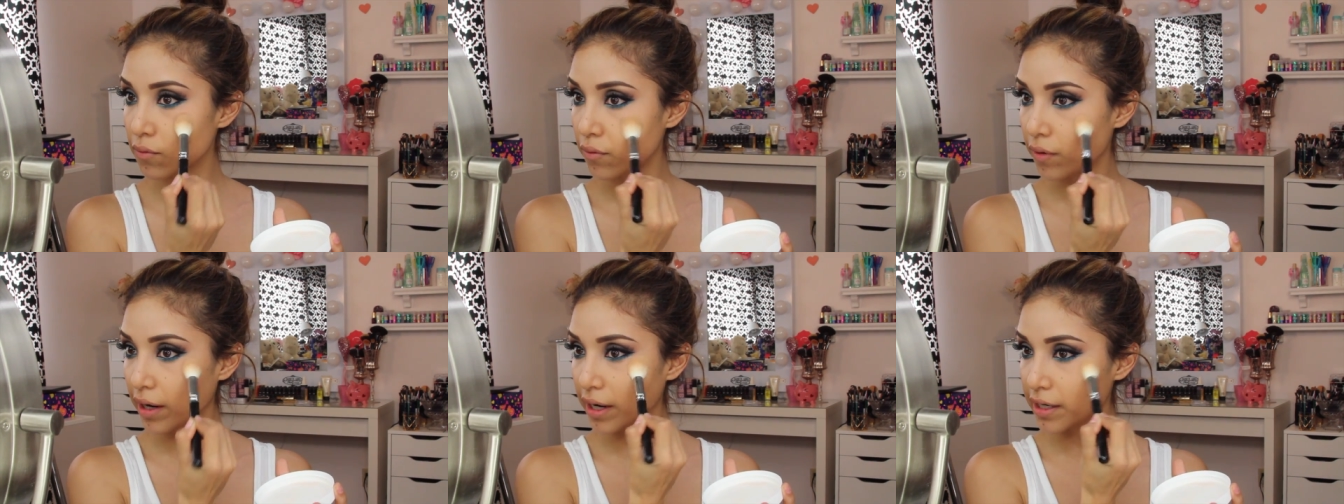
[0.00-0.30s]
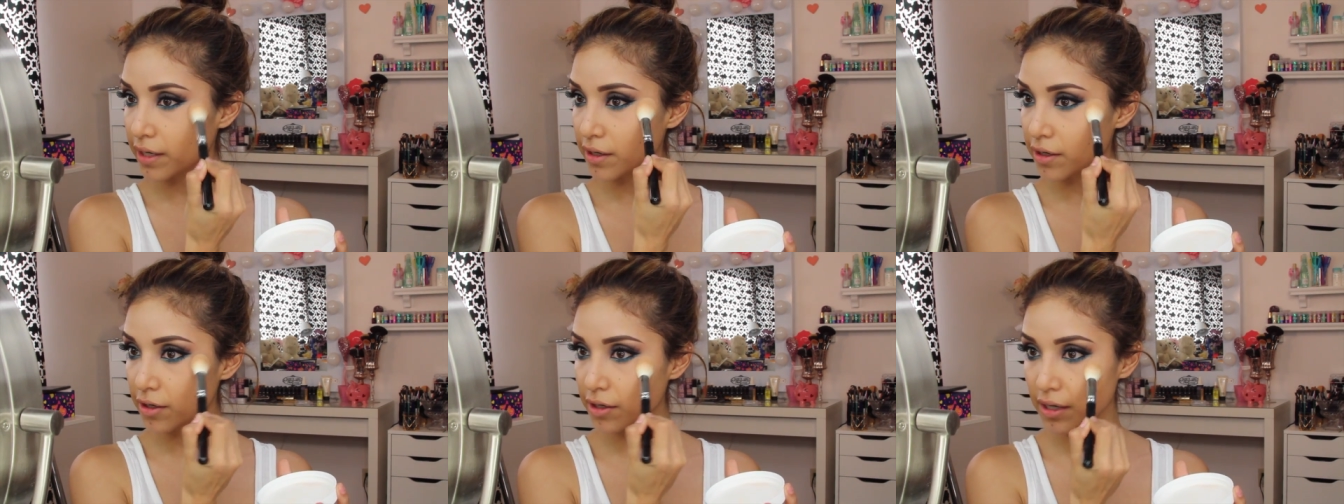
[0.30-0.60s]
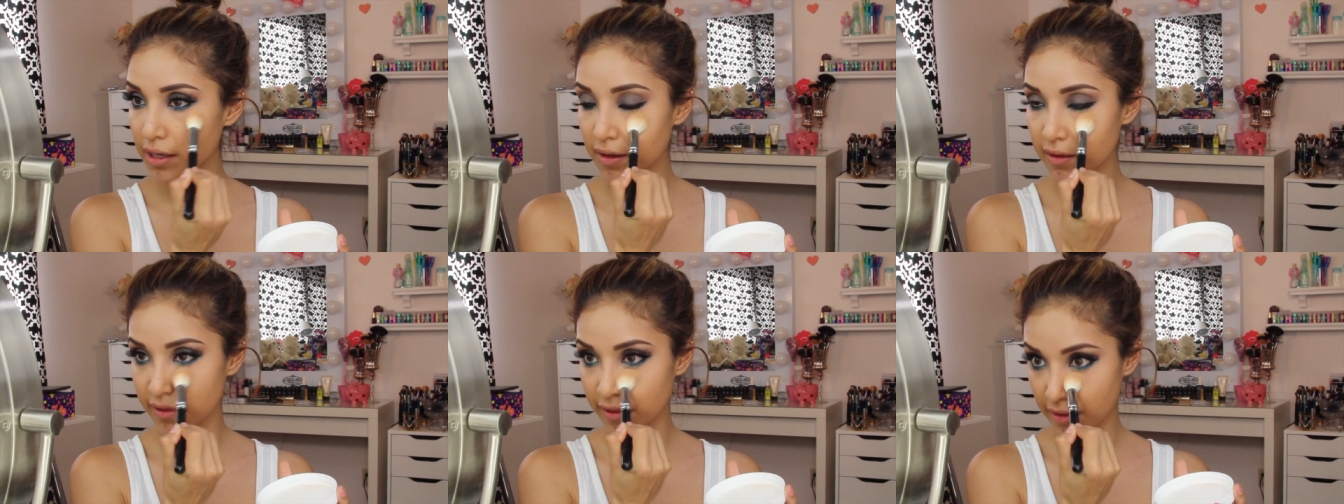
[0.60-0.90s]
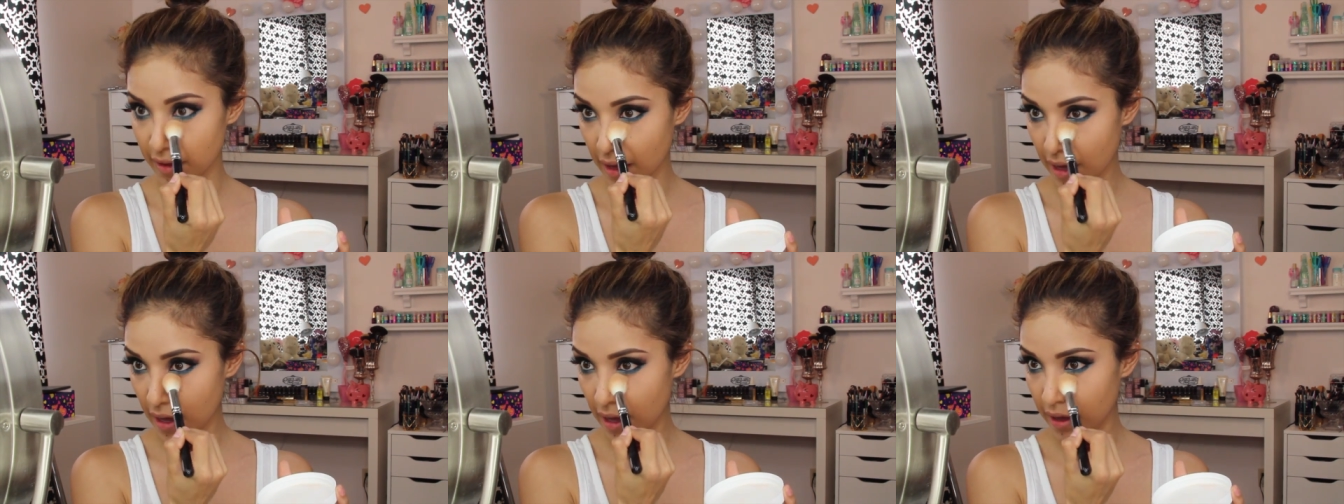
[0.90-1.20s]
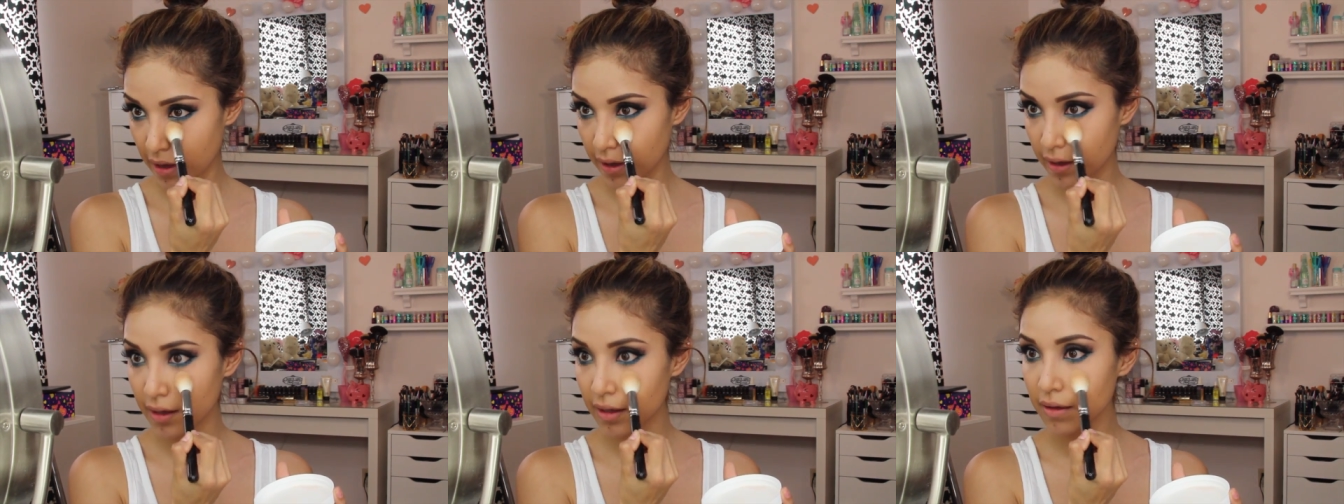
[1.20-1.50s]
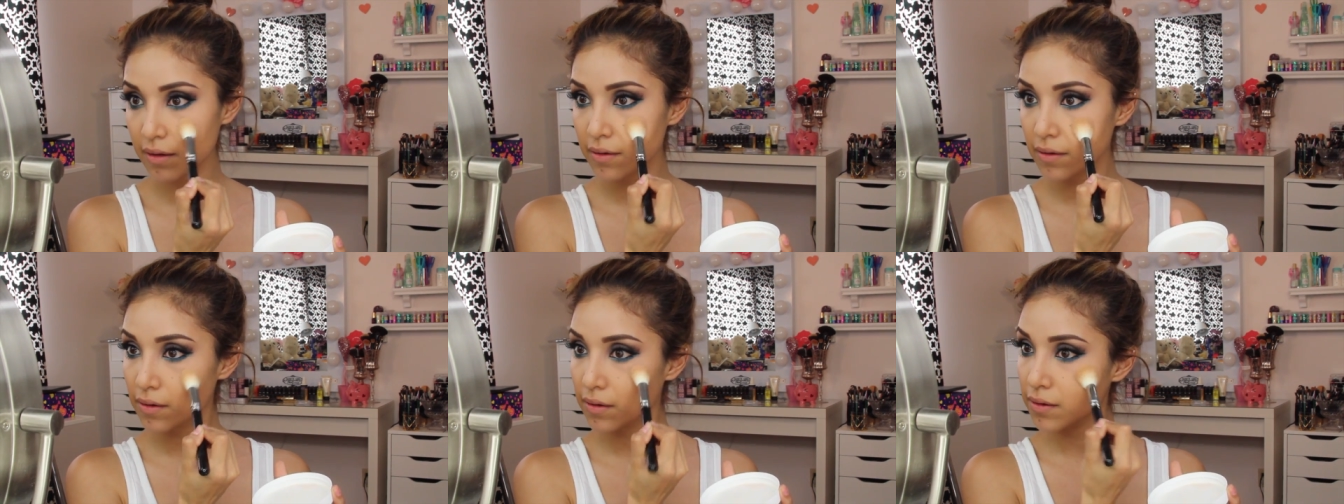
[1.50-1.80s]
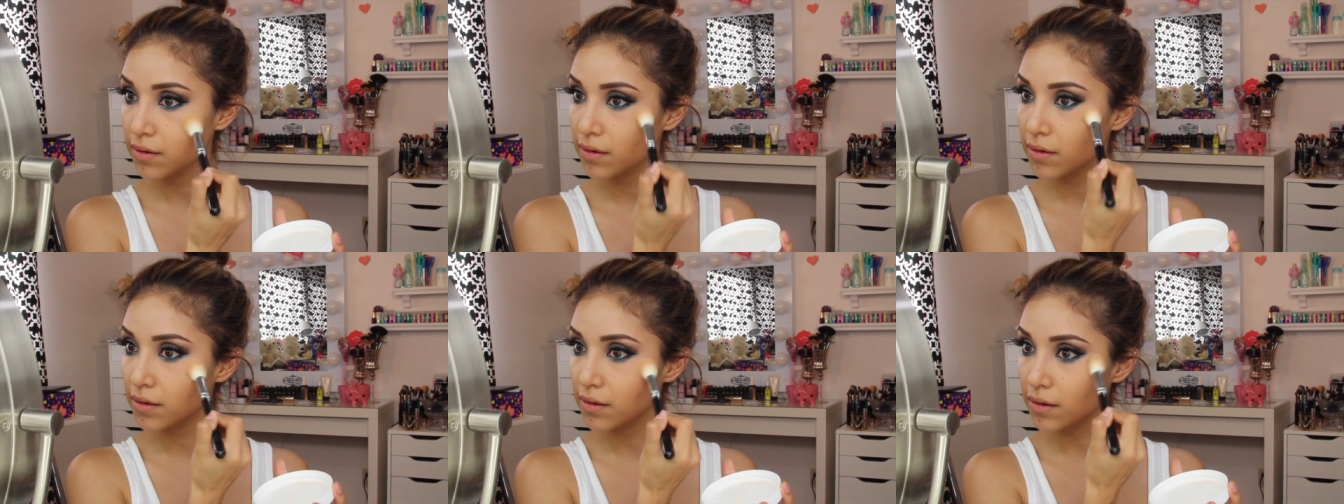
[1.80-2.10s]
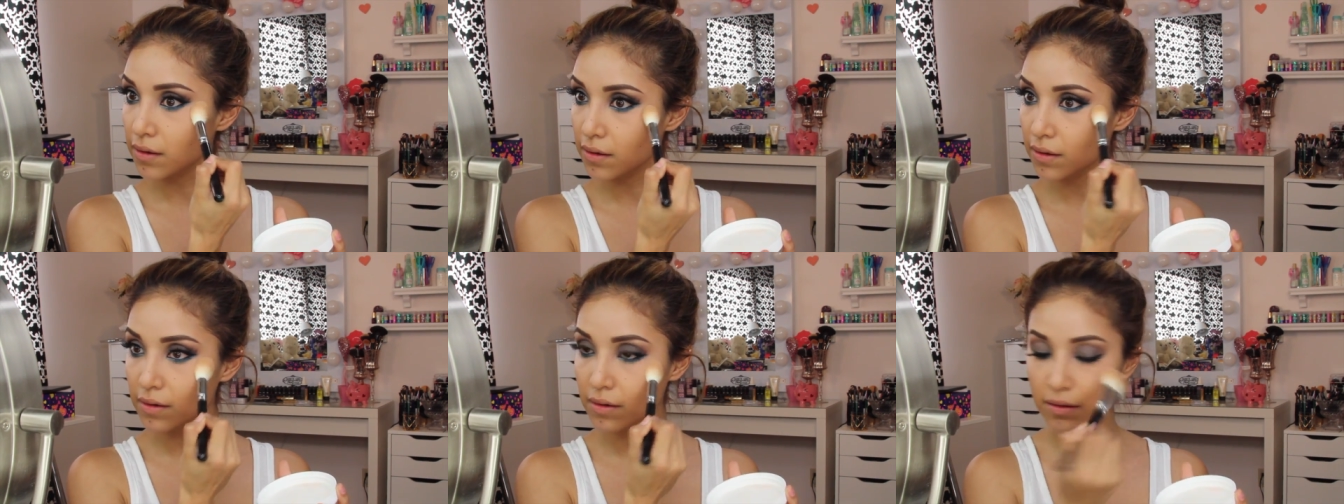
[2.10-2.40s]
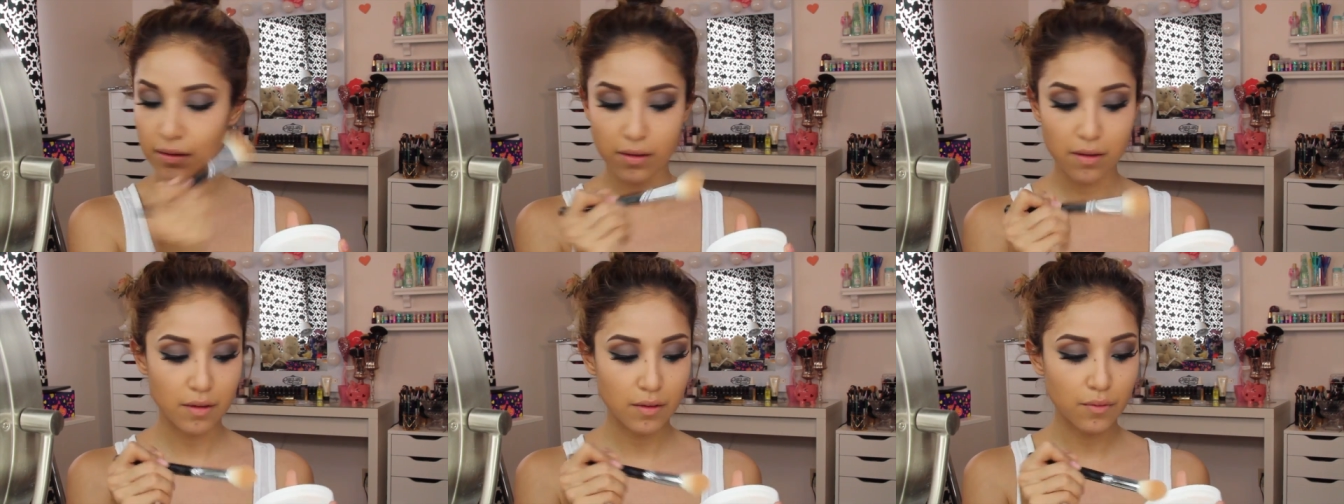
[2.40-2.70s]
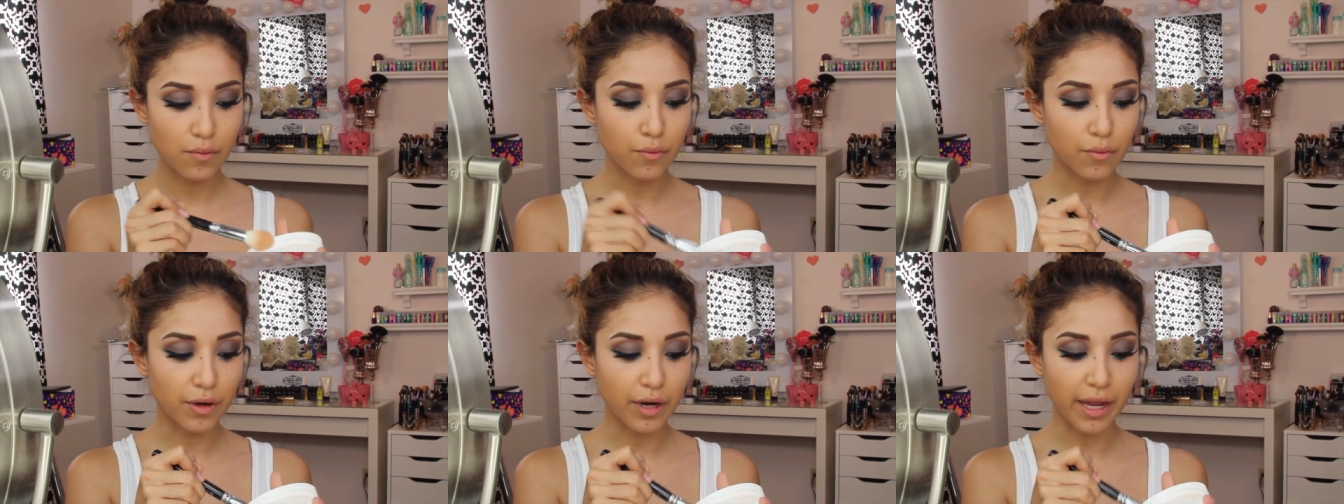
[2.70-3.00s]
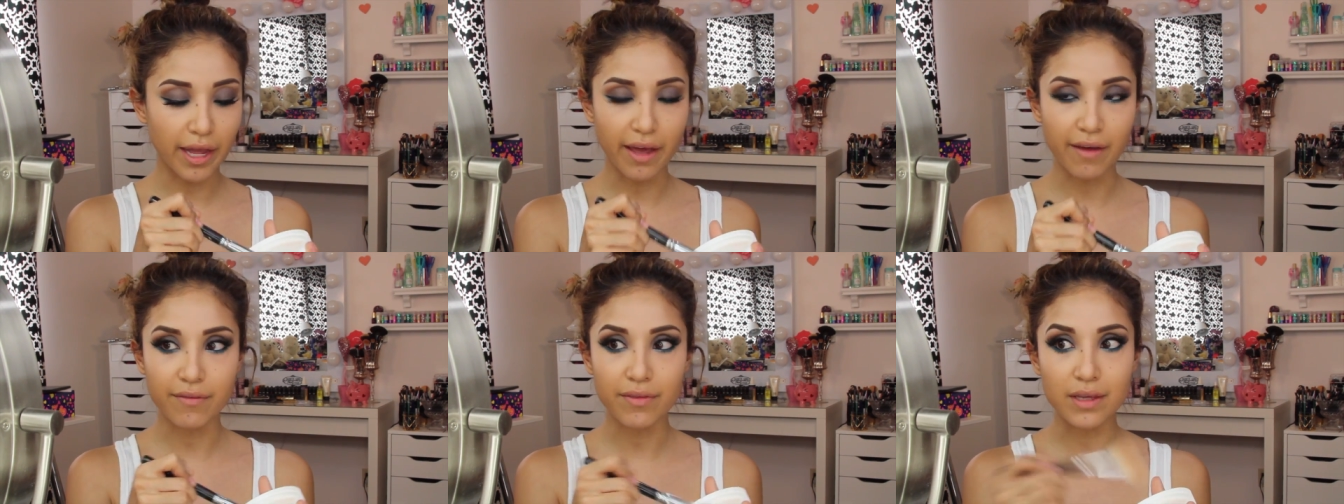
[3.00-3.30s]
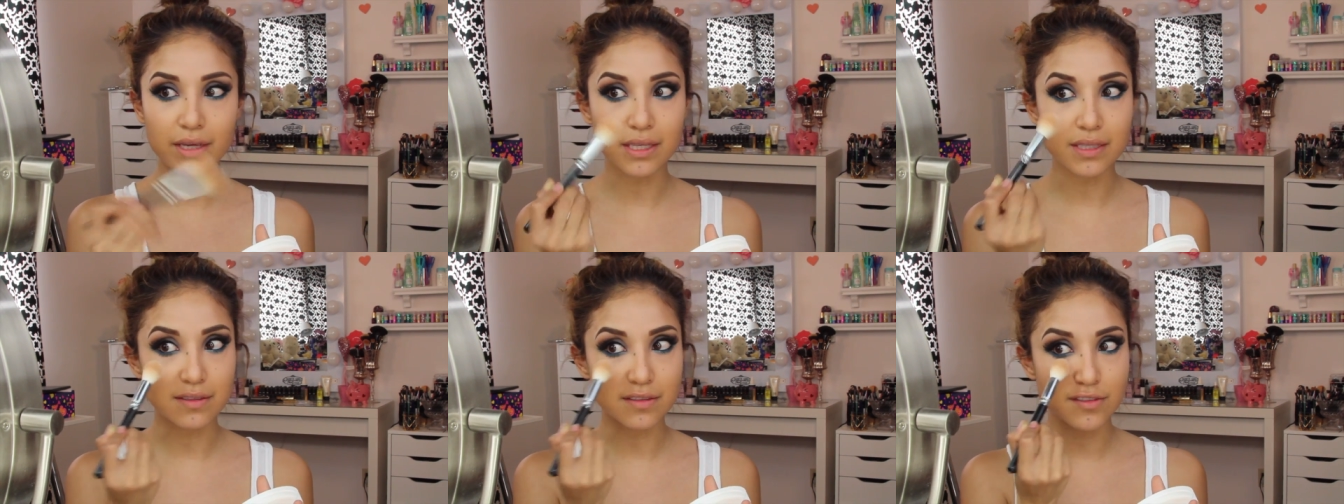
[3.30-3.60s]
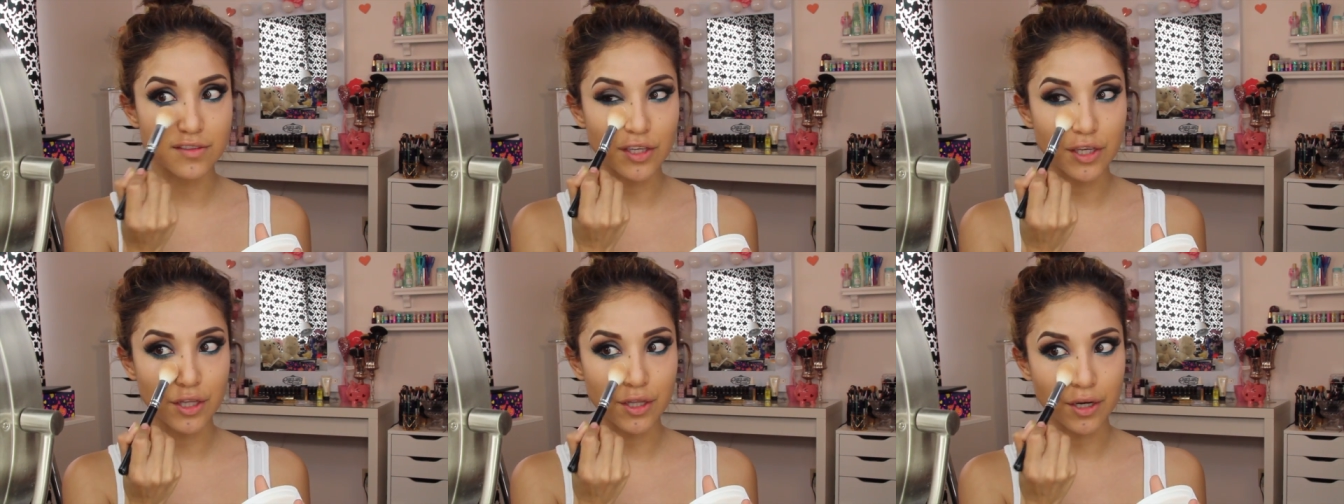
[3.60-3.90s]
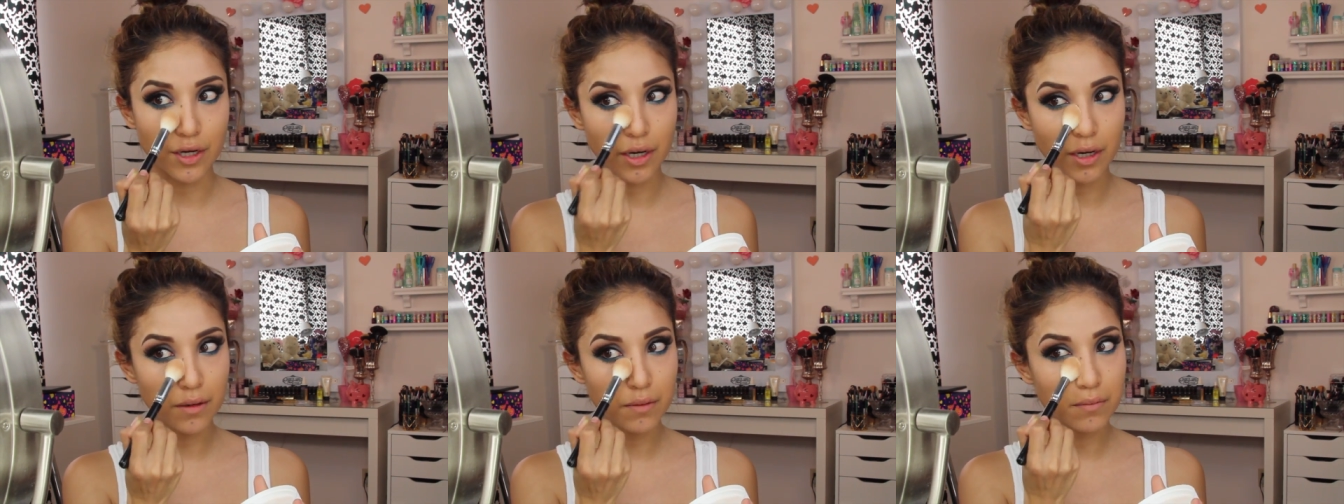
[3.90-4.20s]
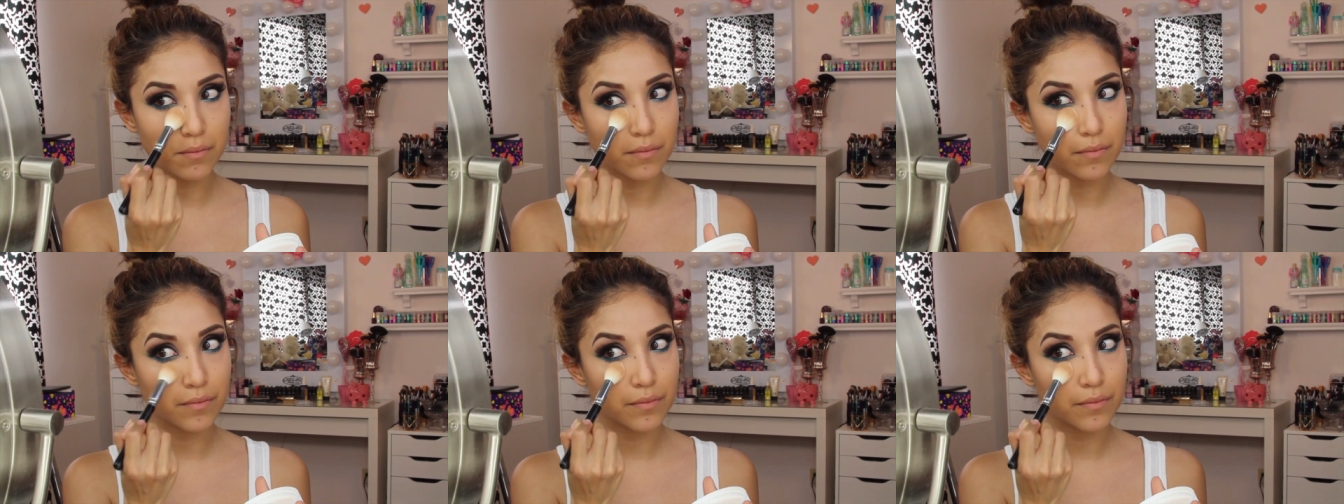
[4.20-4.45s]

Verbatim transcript: right underneath the eye where I have the concealer.